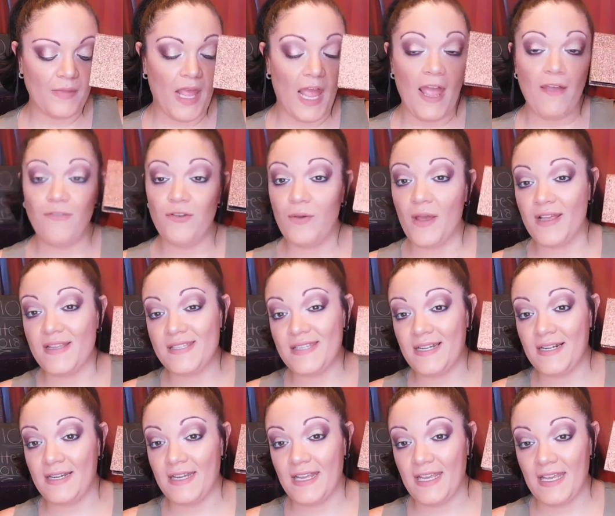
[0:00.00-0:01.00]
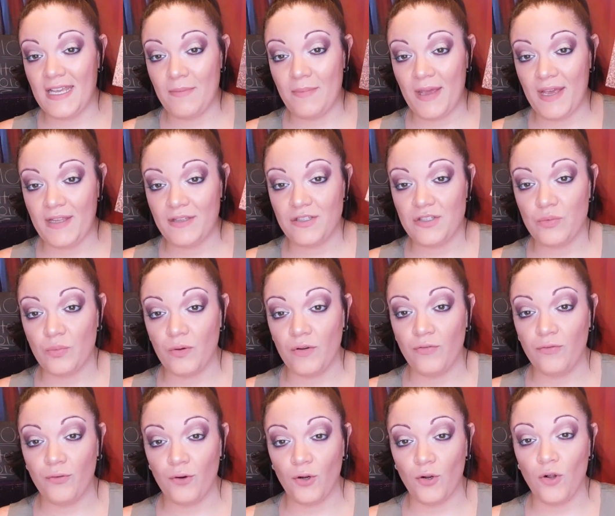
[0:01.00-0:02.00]
If you guys need an EBATES
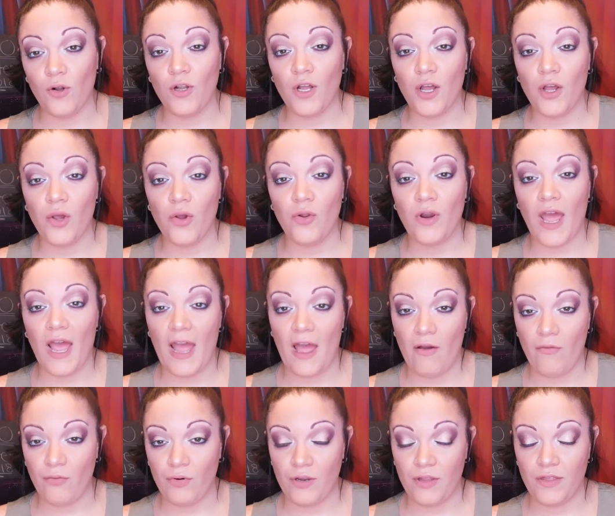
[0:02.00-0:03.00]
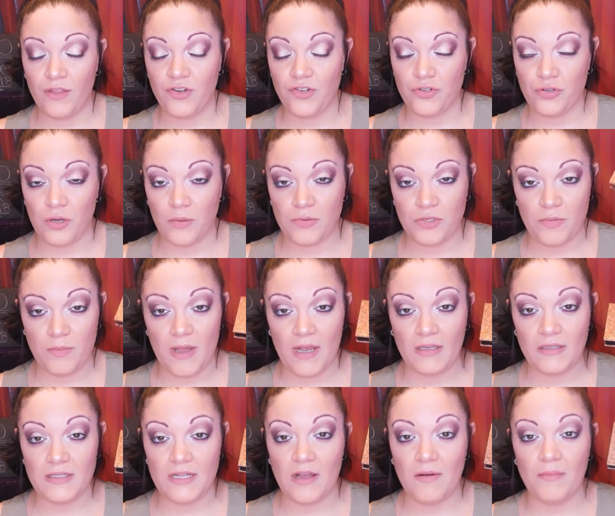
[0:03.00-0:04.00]
referral code, I have one in the description
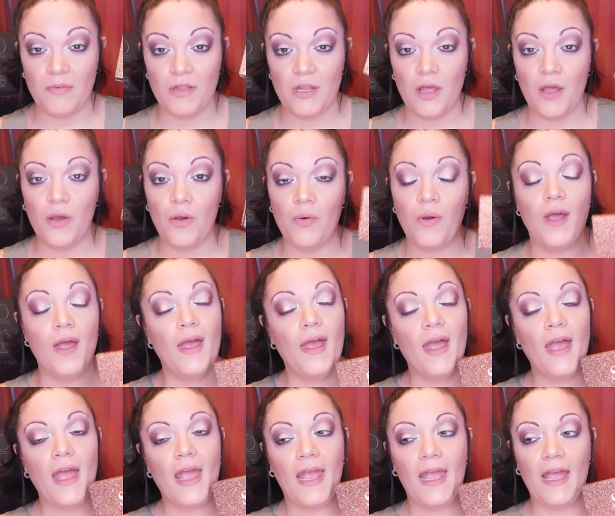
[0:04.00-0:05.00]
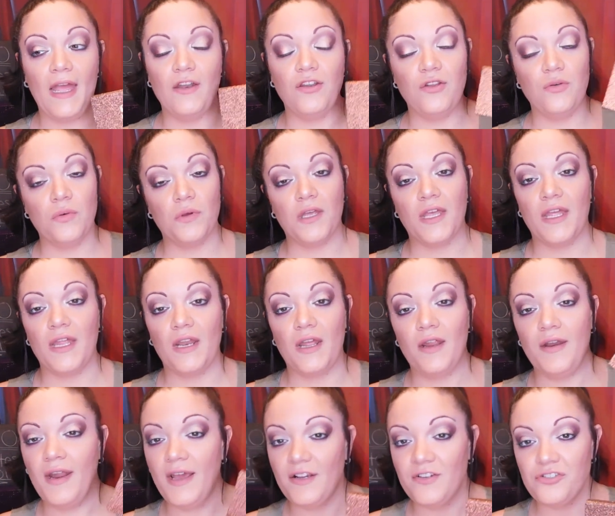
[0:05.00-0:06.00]
box down below, and you will get
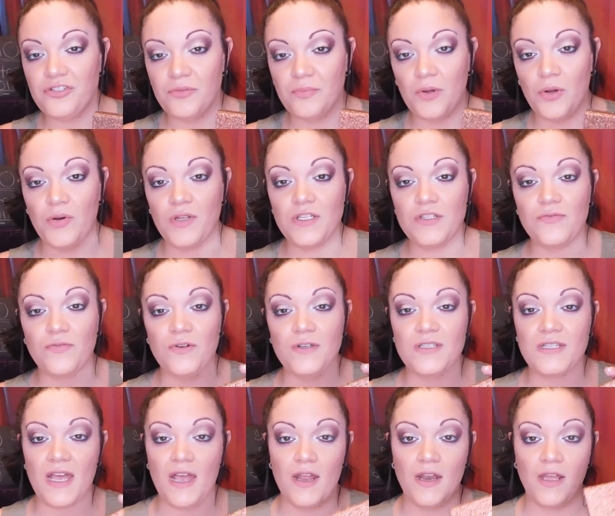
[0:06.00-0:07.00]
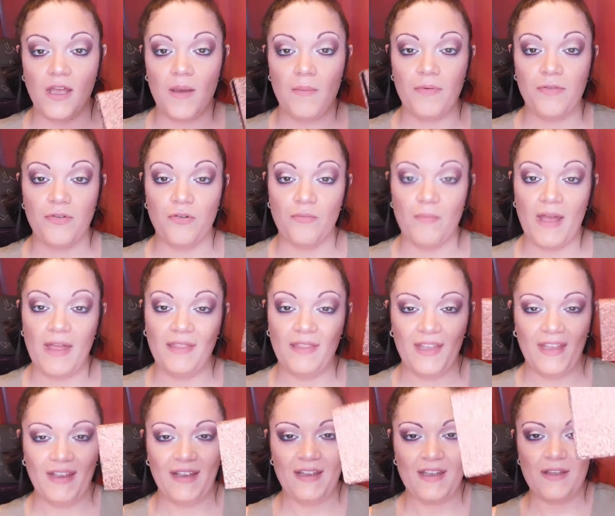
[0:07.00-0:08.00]
an extra bonus for signing up through my
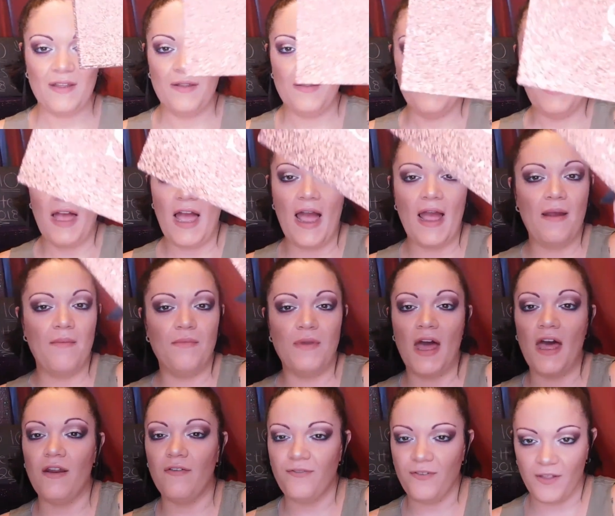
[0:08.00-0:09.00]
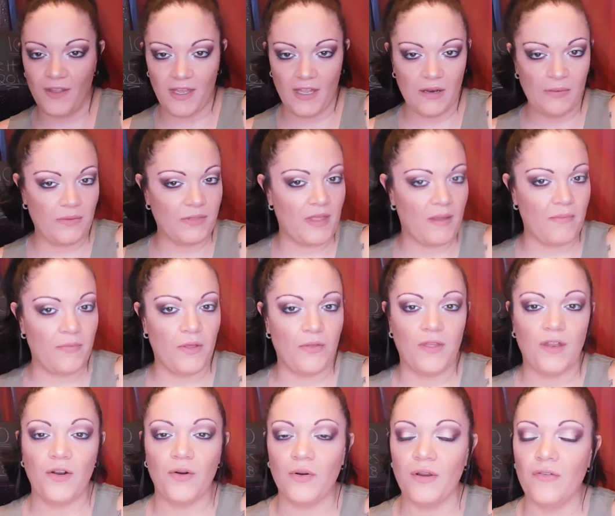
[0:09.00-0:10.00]
link. I am not affiliated with them, though.
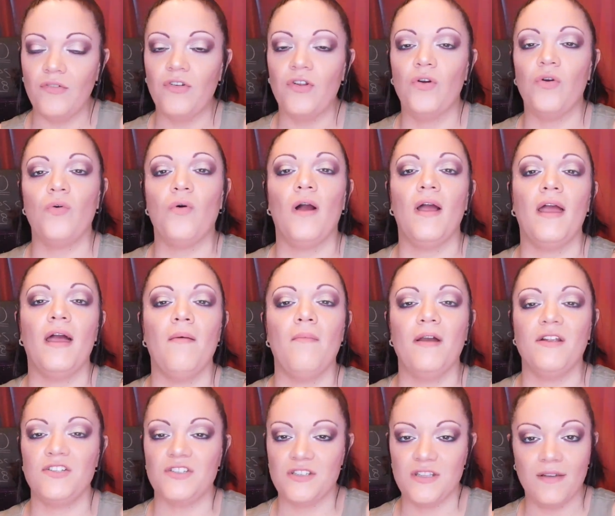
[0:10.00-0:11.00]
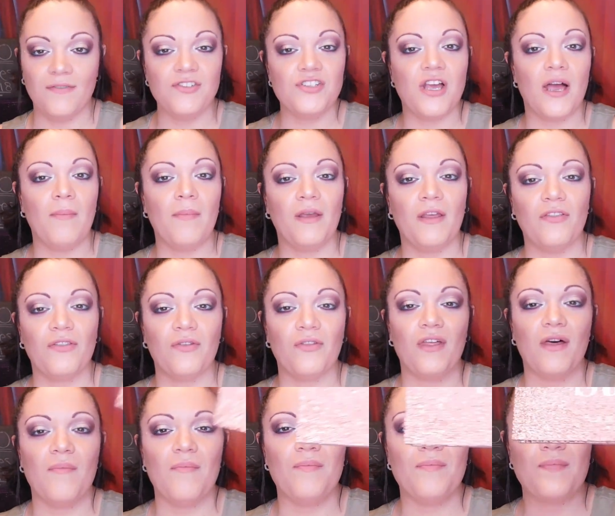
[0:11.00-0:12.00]
They don't even know who I am. I just love shopping through
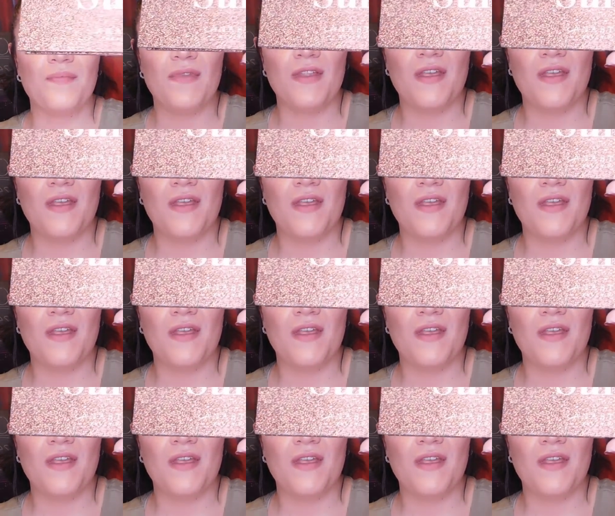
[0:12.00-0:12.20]
them.